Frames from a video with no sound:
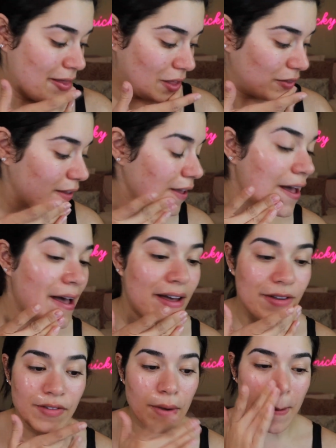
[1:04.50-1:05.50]
that they
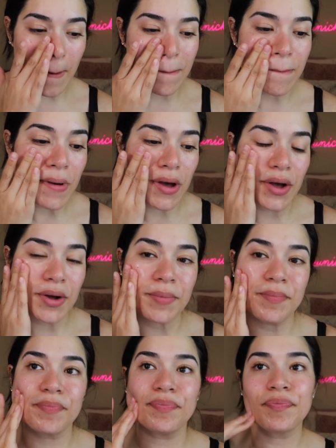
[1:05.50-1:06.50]
have,
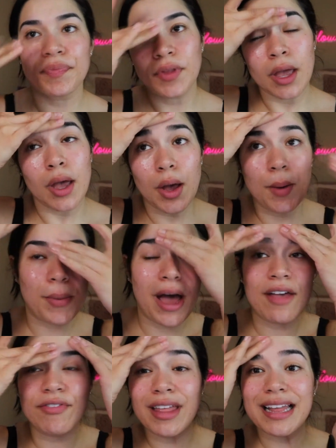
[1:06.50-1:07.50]
but
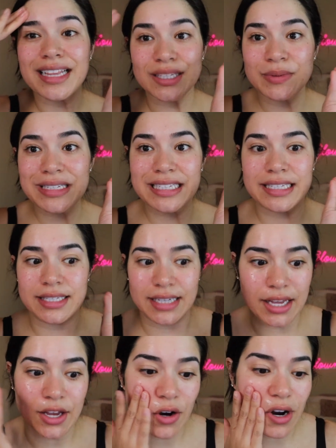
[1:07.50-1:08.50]
I feel like this one is
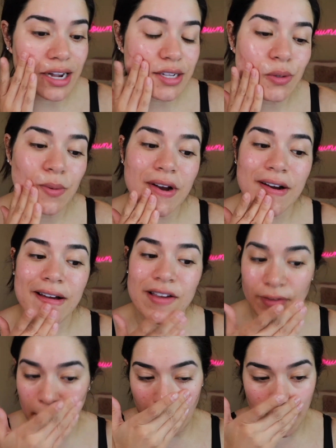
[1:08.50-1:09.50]
stickier, I swear. I
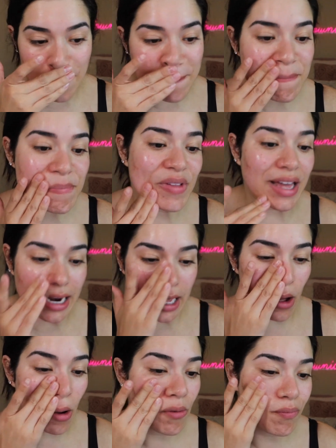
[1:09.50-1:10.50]
feel like, and
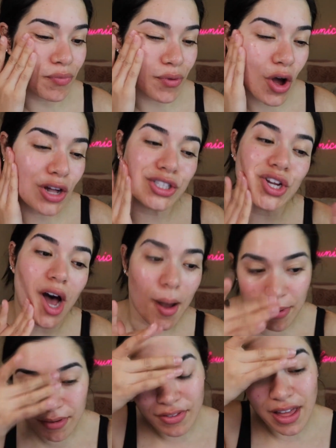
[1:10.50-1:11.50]
on
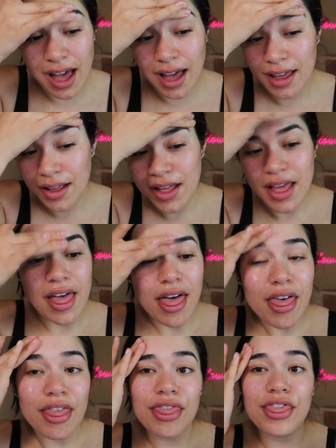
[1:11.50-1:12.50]
top of that,
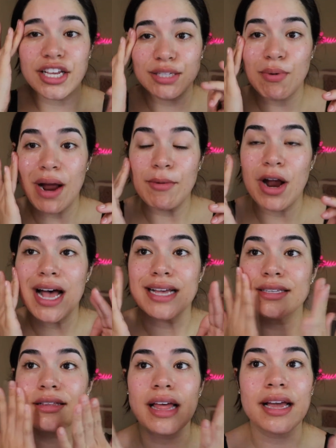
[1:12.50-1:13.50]
this primer
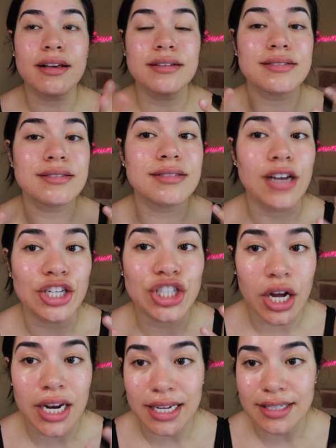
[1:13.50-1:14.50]
has like such
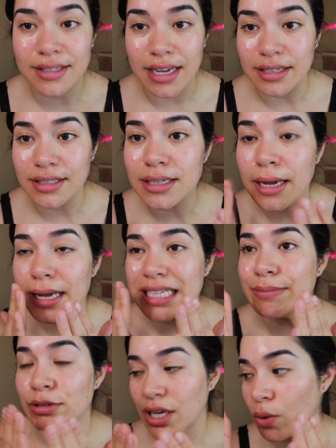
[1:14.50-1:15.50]
a nice scent. It
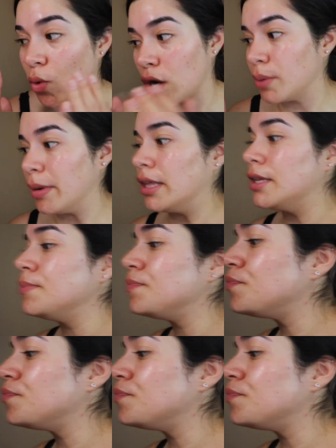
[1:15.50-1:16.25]
smells like watermelon.